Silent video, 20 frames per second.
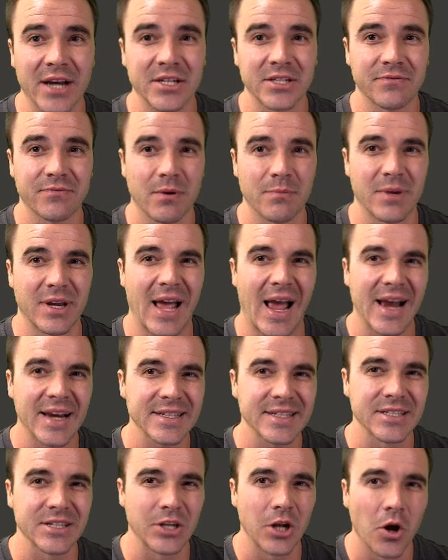asking from an
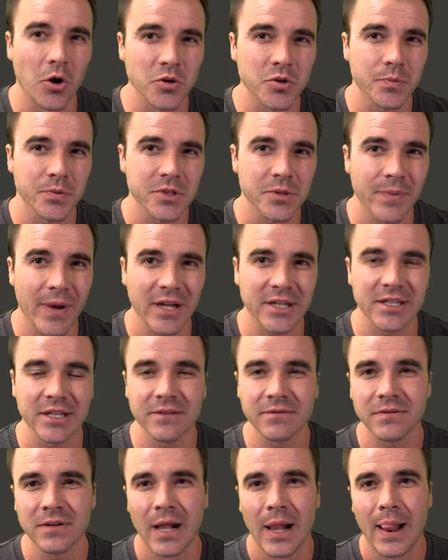X's and O's
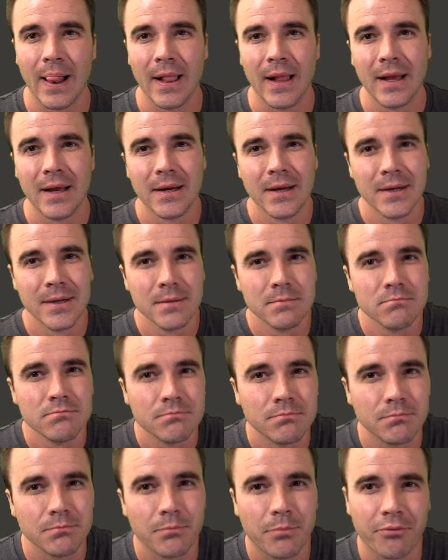perspective,
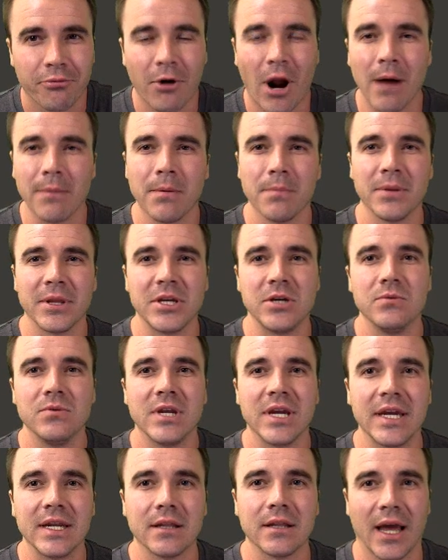probably you
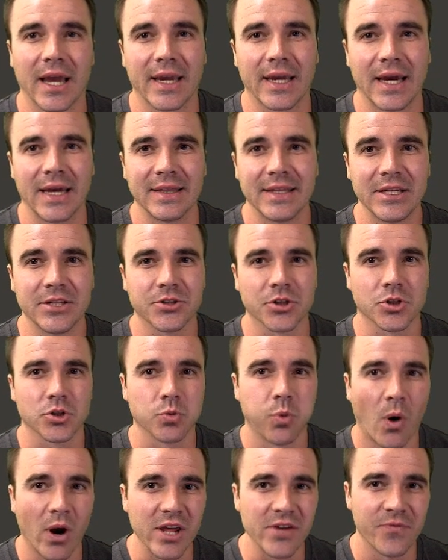need like at least a
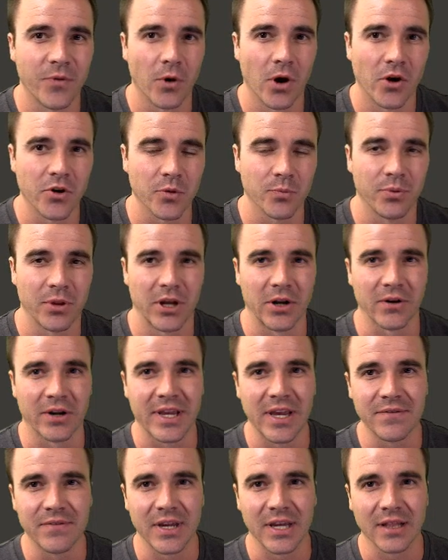2400 player
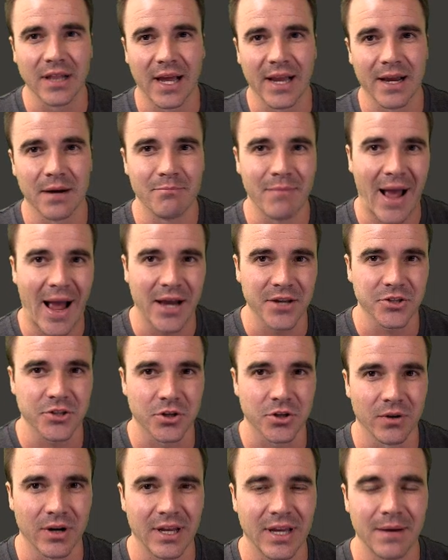giving like a
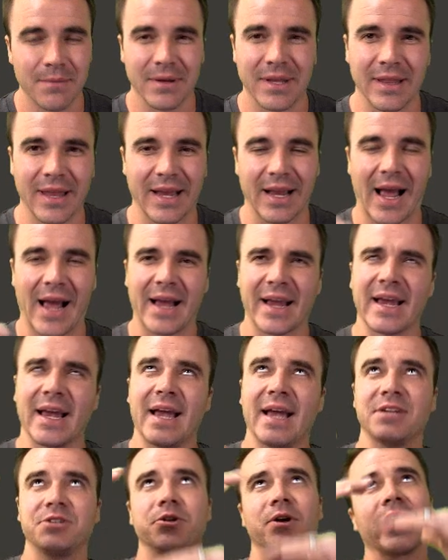master. I mean, like
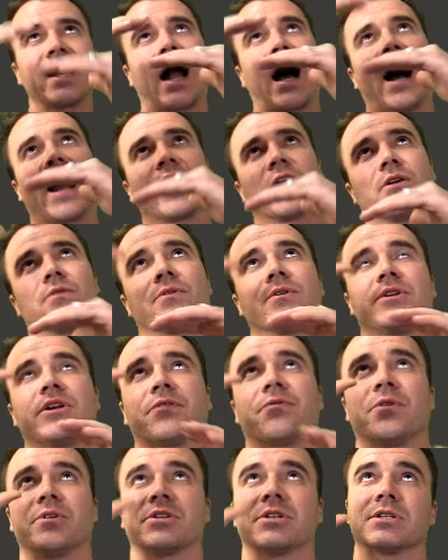as you get higher, the
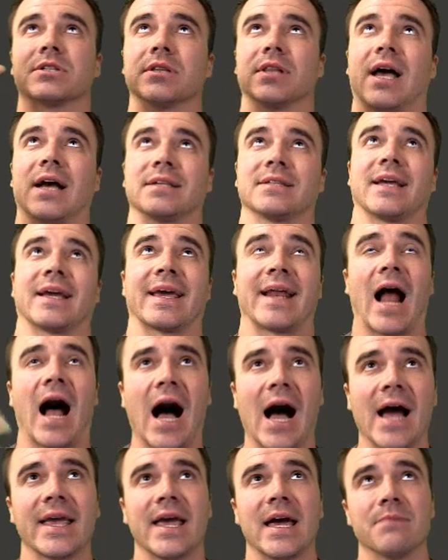difference is less. Like an
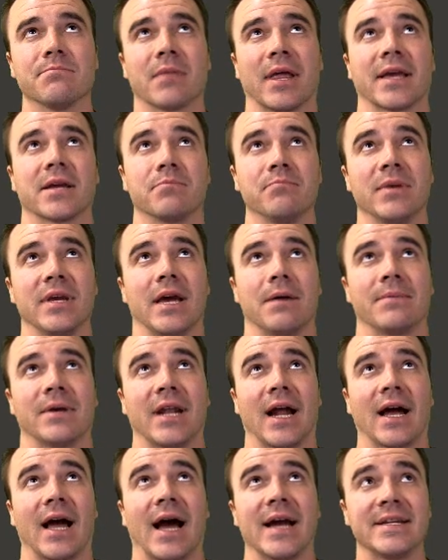IM like me, I
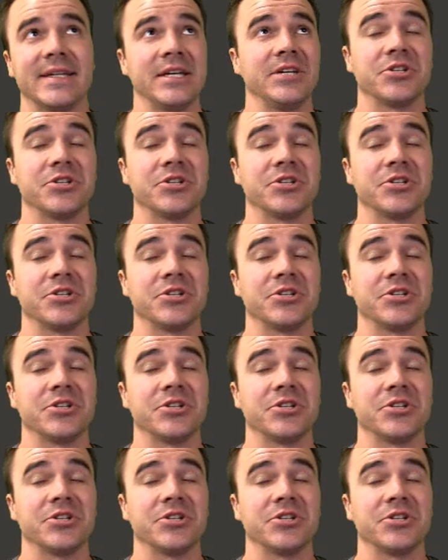mean, I